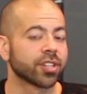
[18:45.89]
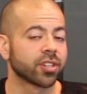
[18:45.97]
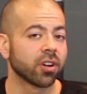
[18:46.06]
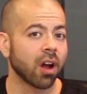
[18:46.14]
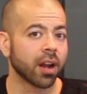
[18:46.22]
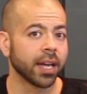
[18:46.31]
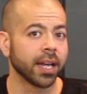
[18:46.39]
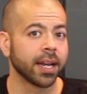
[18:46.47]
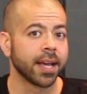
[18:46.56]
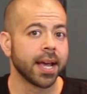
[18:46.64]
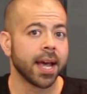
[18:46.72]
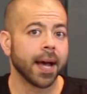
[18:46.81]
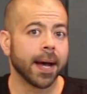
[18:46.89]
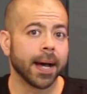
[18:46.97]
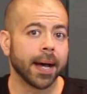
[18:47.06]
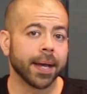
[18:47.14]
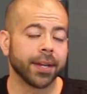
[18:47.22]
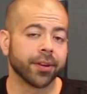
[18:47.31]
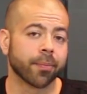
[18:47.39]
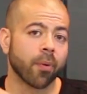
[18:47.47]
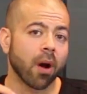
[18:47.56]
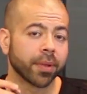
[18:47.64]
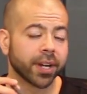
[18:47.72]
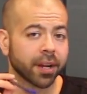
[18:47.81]
is good on it. You're
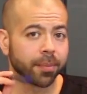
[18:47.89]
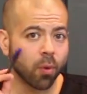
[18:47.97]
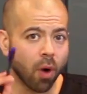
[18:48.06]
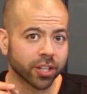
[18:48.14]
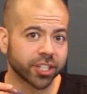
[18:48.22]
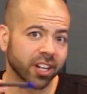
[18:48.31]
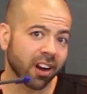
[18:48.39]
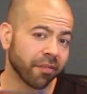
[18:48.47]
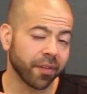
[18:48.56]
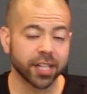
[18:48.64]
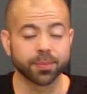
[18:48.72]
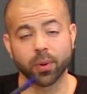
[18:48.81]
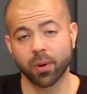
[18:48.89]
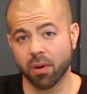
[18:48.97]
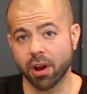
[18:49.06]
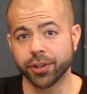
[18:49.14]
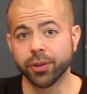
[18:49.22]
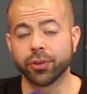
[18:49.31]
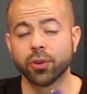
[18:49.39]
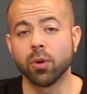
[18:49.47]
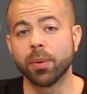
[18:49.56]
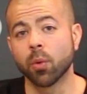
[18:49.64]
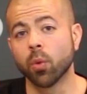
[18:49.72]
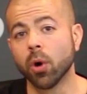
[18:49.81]
probably going to be watching it on Facebook or on
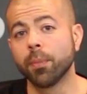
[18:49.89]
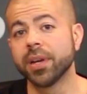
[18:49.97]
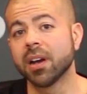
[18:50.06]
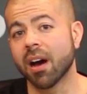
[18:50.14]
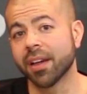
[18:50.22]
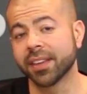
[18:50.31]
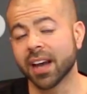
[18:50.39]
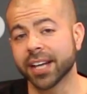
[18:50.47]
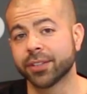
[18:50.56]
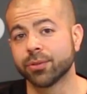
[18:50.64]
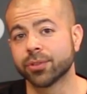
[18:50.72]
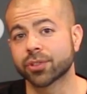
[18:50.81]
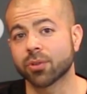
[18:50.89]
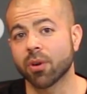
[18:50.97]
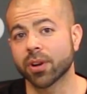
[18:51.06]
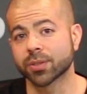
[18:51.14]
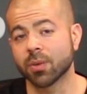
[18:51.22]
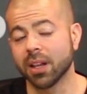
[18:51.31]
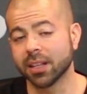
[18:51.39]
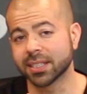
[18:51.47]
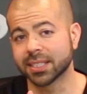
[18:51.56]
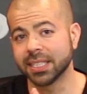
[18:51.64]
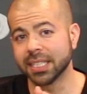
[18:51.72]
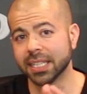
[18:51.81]
YouTube. It will be on the iTunes store as well
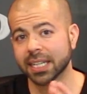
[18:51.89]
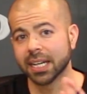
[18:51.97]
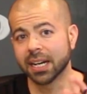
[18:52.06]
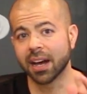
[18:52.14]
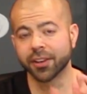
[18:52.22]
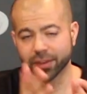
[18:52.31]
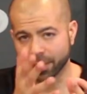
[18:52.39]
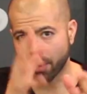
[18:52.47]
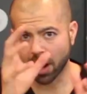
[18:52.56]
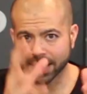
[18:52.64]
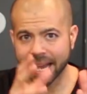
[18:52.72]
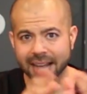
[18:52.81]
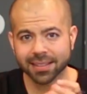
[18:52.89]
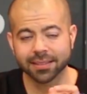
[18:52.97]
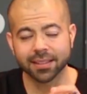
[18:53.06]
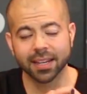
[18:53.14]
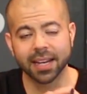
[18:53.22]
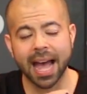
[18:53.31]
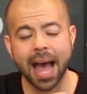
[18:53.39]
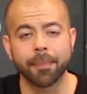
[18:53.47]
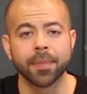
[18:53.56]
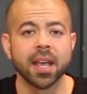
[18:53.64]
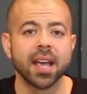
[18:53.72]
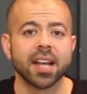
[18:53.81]
as the under the podcast
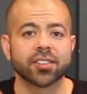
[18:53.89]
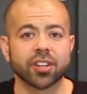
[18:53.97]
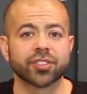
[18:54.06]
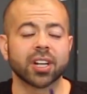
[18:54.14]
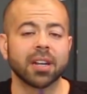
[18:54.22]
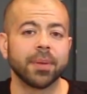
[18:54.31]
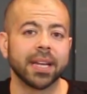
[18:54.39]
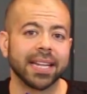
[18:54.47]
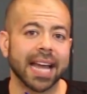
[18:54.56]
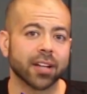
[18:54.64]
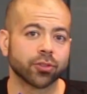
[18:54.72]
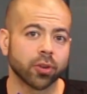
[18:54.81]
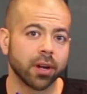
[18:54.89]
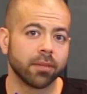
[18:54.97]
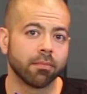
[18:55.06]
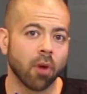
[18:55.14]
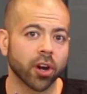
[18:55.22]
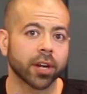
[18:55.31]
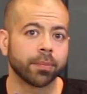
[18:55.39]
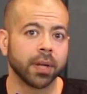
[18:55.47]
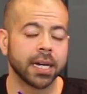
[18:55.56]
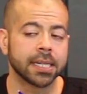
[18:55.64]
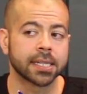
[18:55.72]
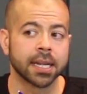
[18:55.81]
app. It's also going to be in the Android
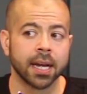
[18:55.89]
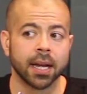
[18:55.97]
marketplace.